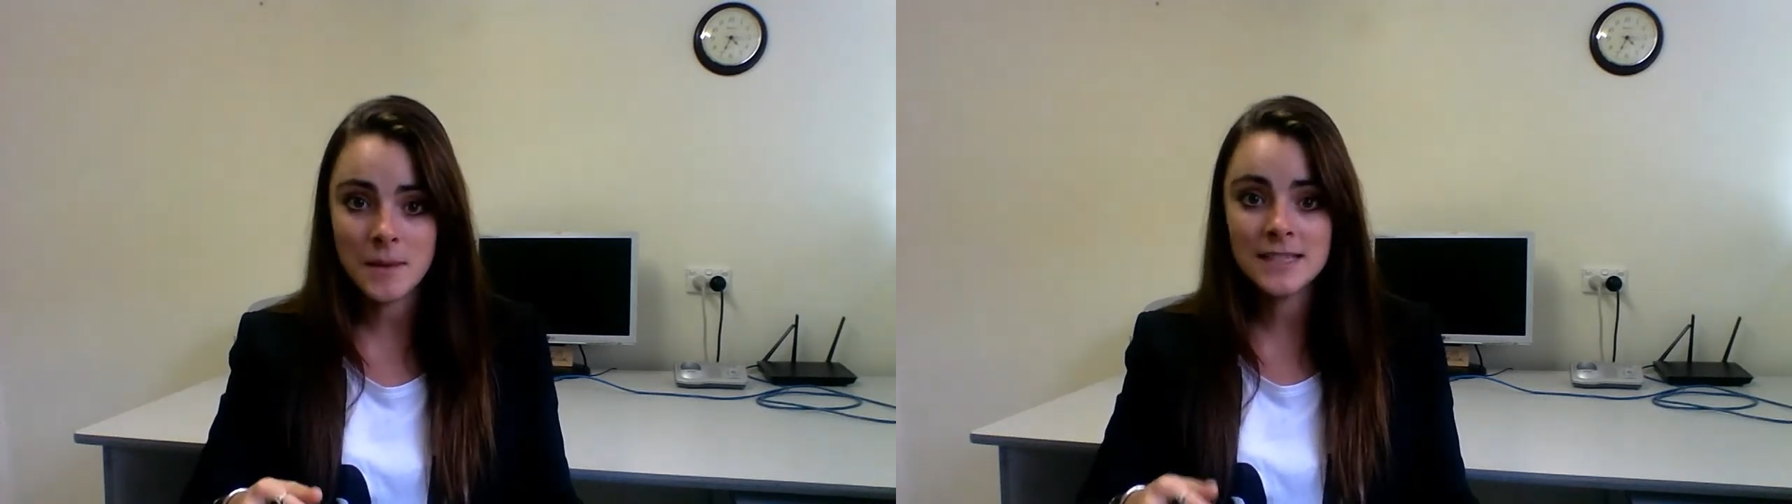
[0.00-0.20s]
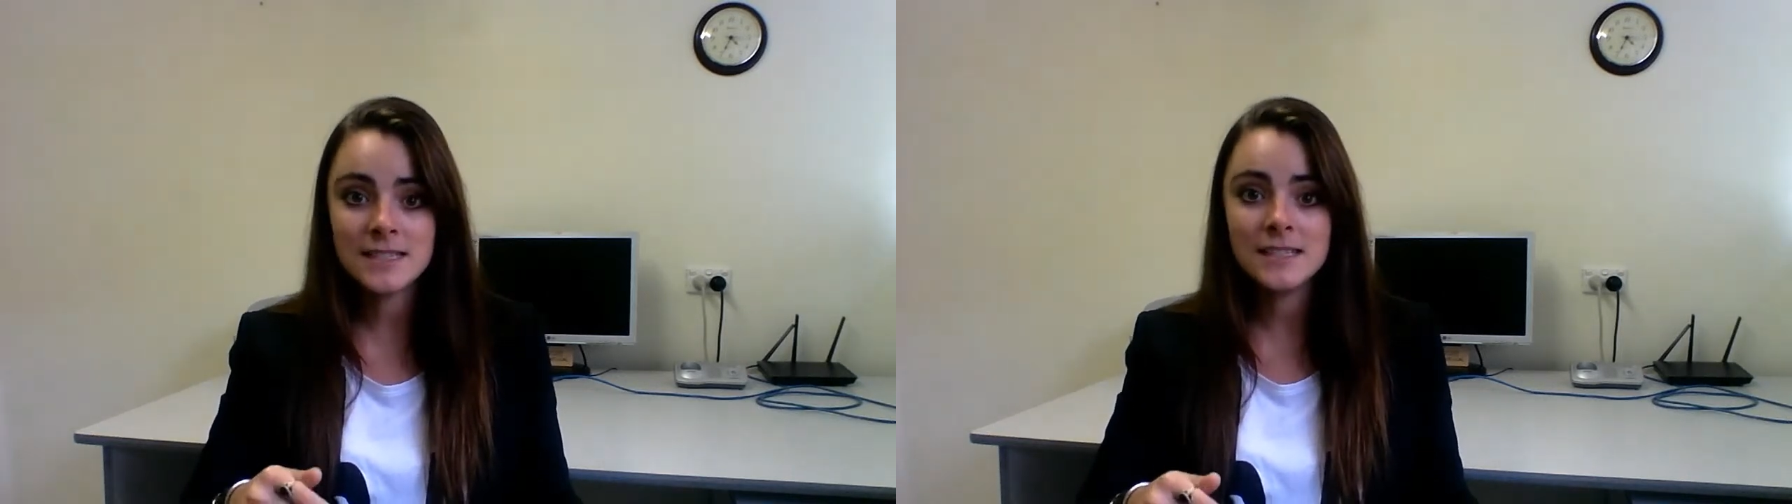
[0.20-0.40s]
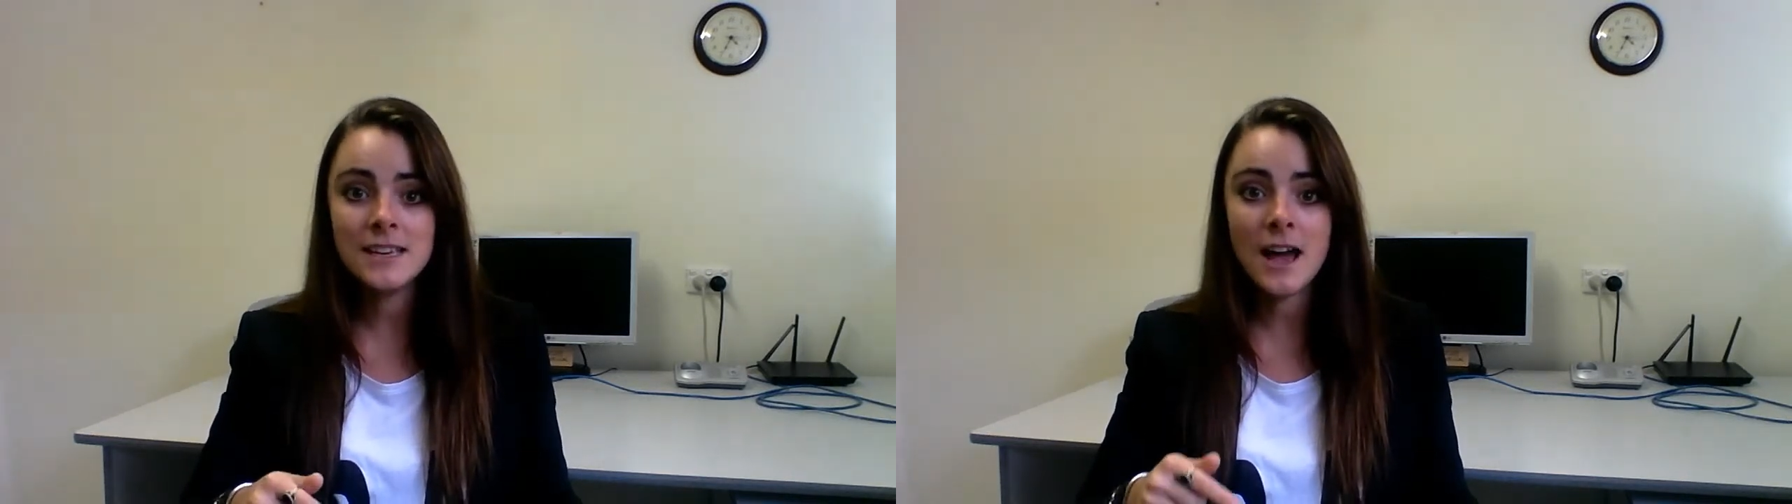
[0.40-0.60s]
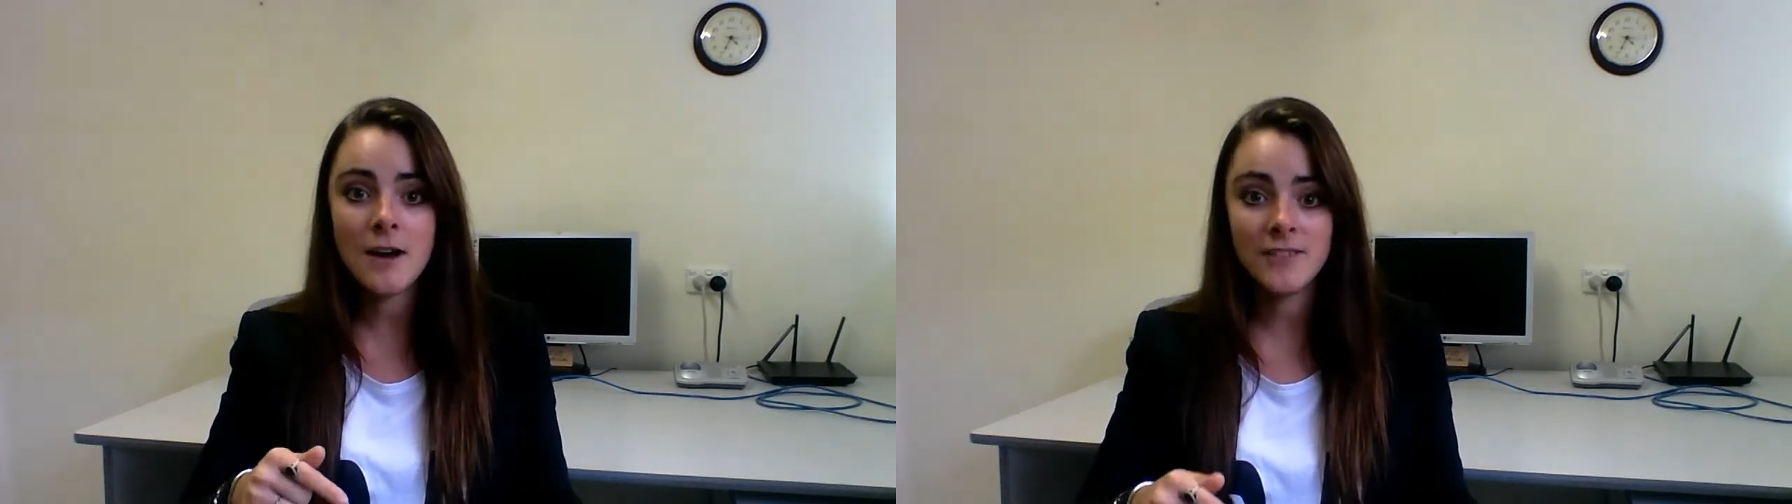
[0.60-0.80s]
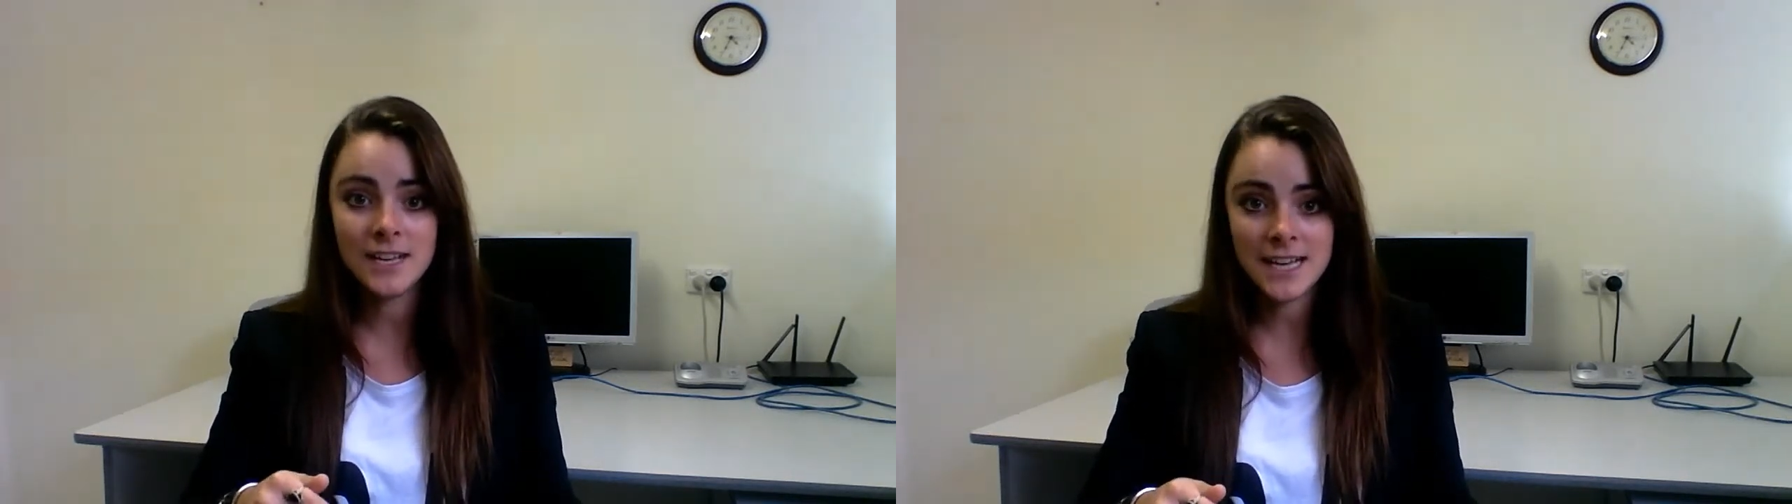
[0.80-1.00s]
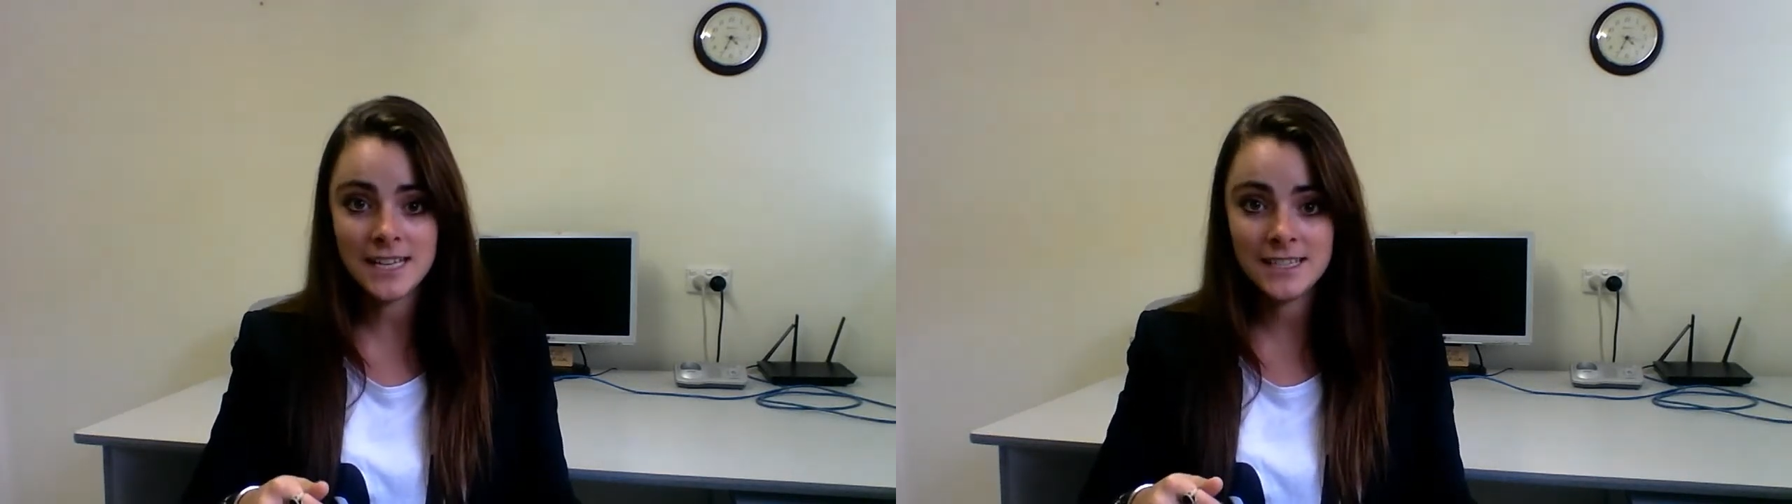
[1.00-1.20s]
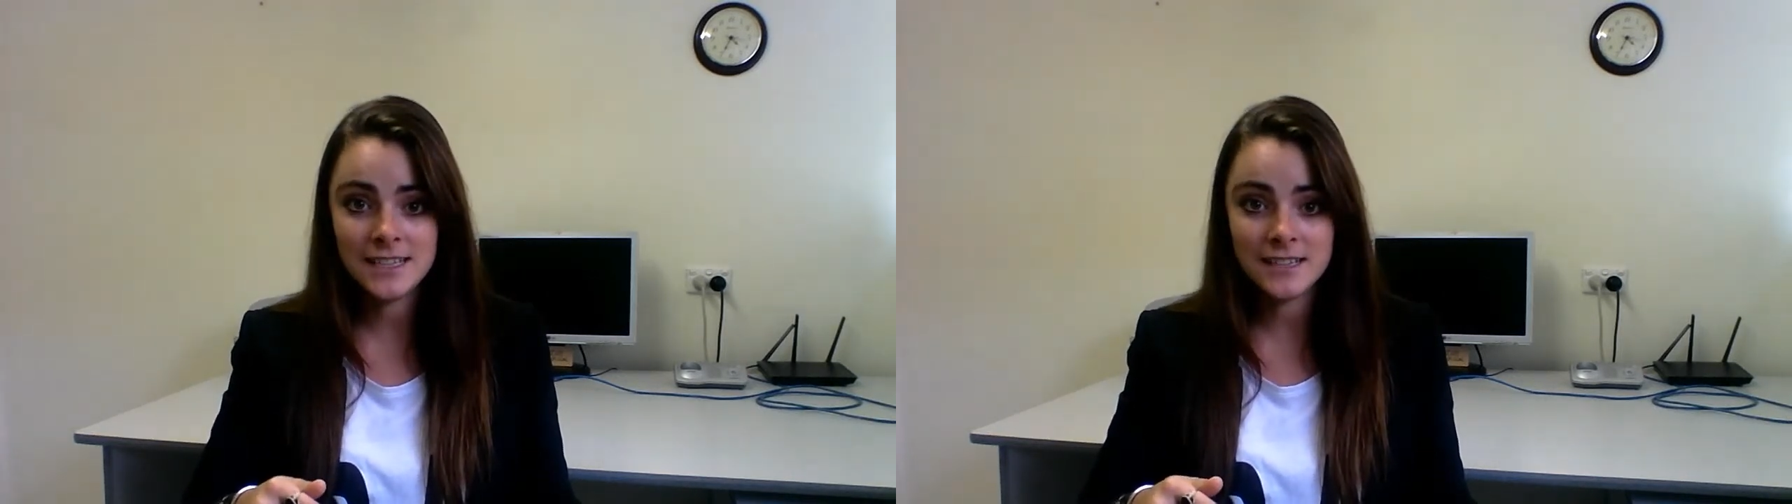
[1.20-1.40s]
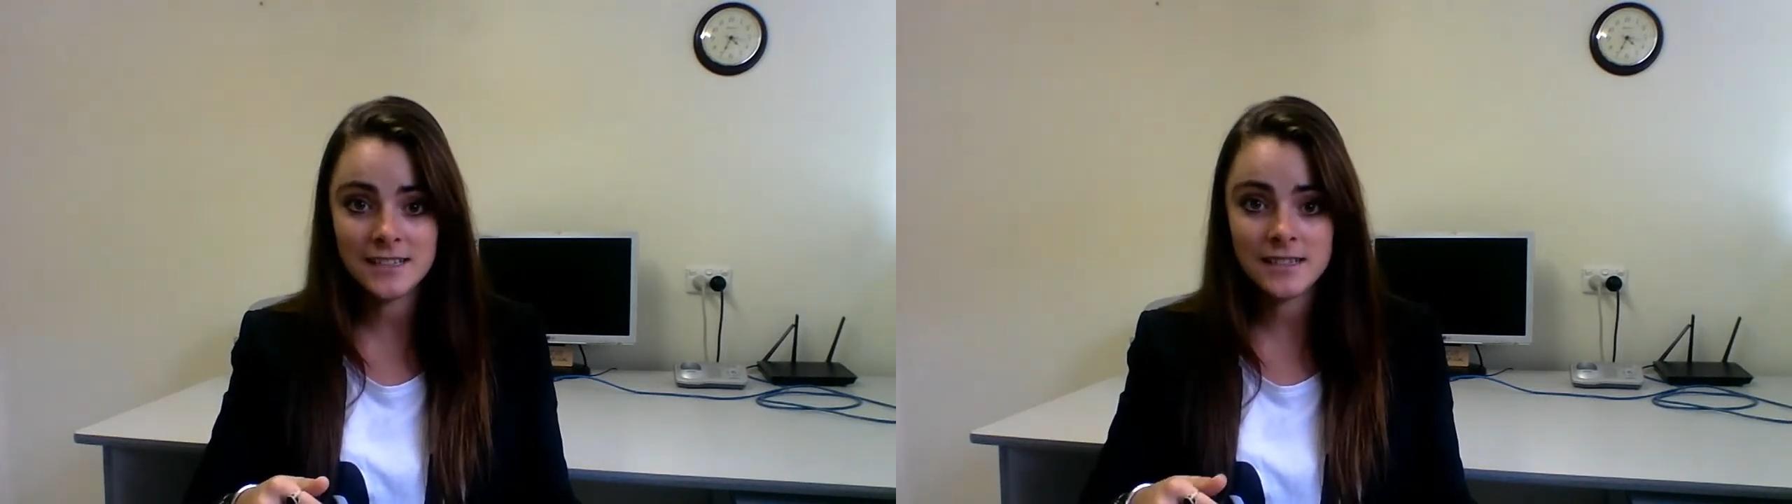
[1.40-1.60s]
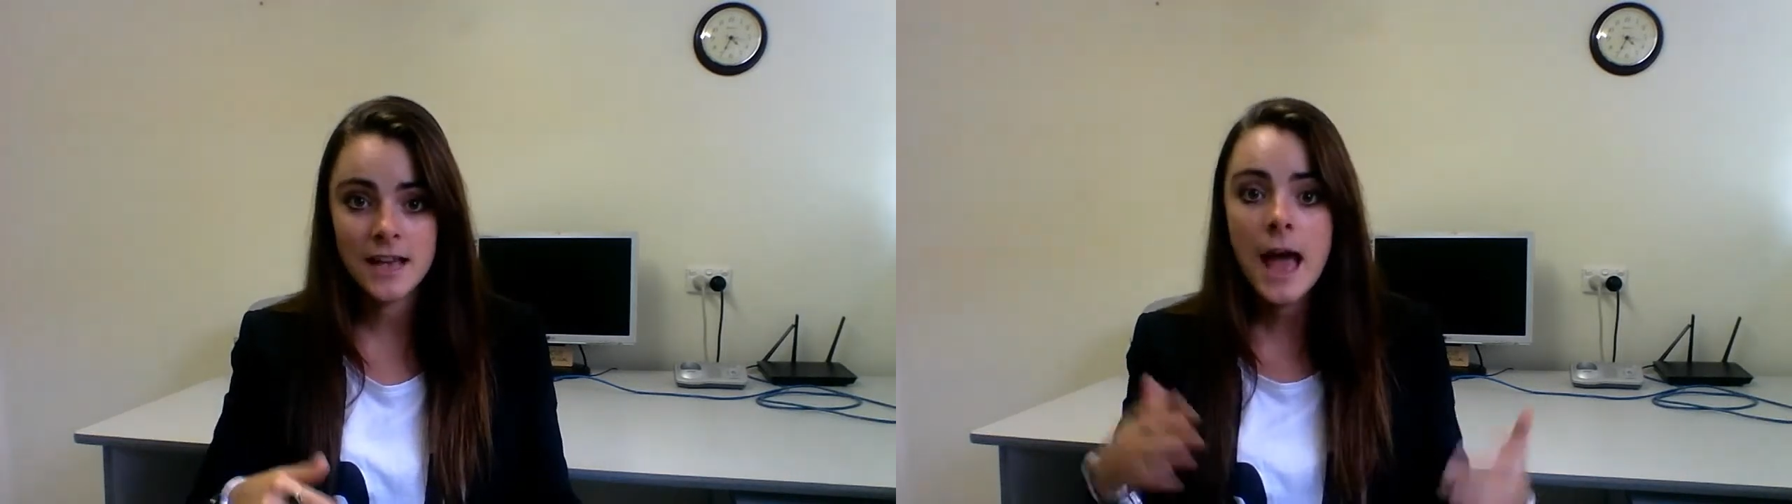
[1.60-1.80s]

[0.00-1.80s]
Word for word: and see how fantastic it is,